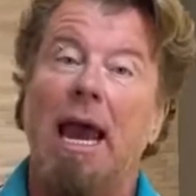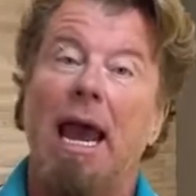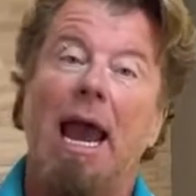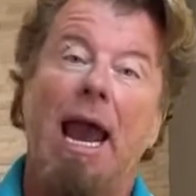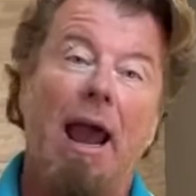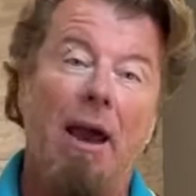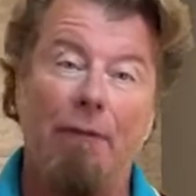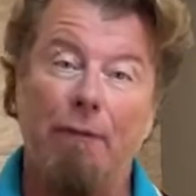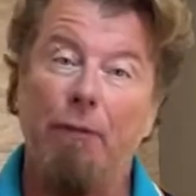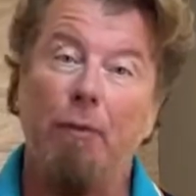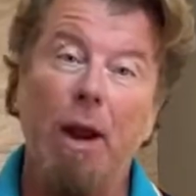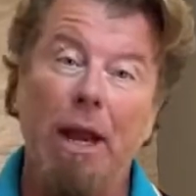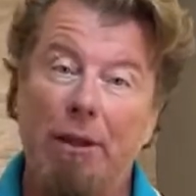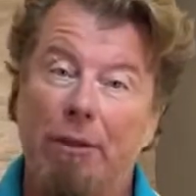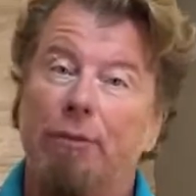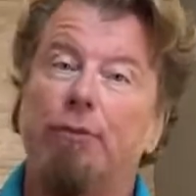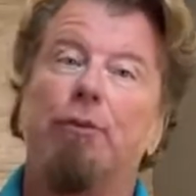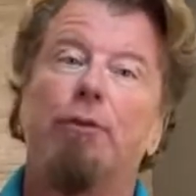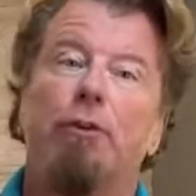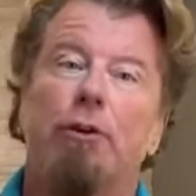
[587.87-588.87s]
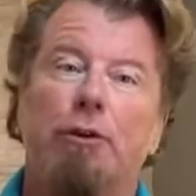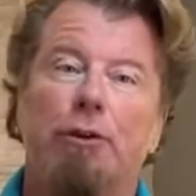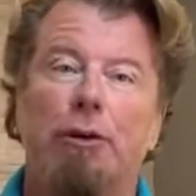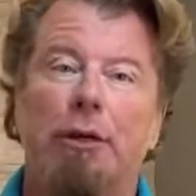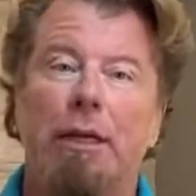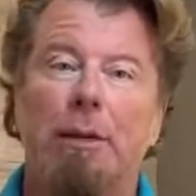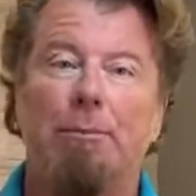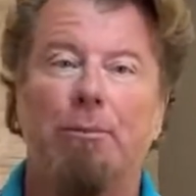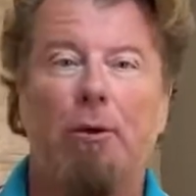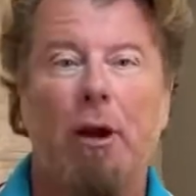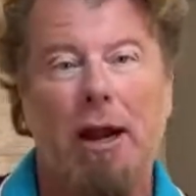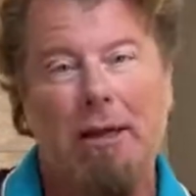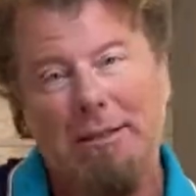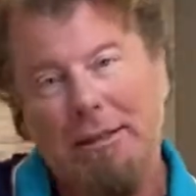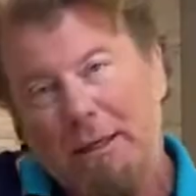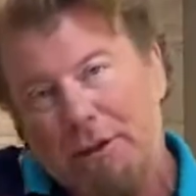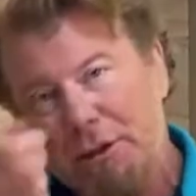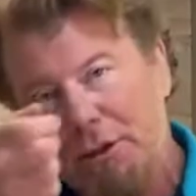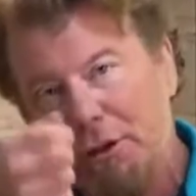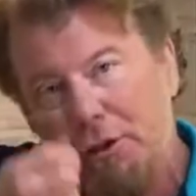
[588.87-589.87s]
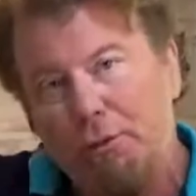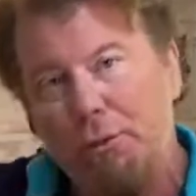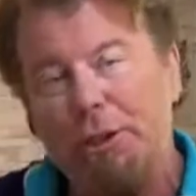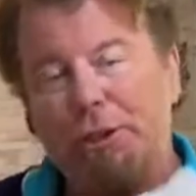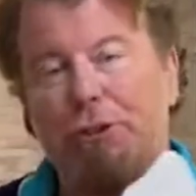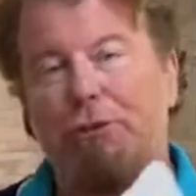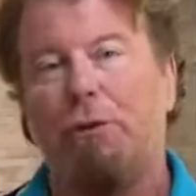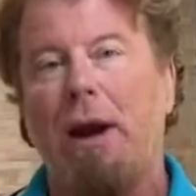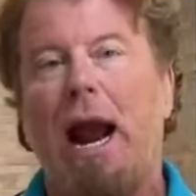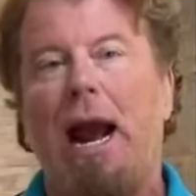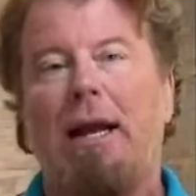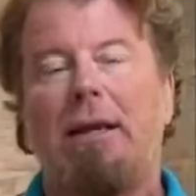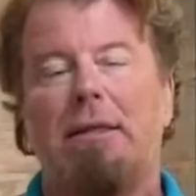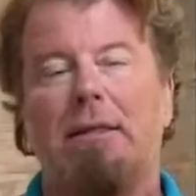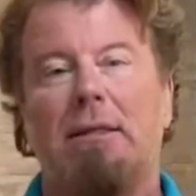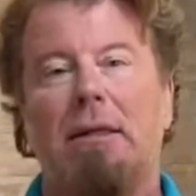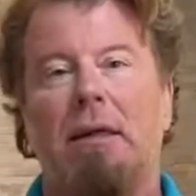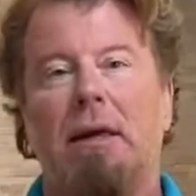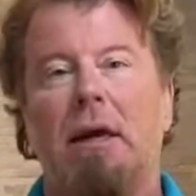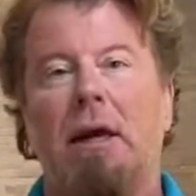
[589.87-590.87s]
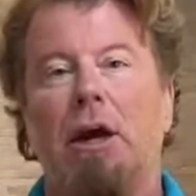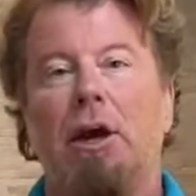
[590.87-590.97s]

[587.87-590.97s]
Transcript: Halfway through the cooking process, switch racks.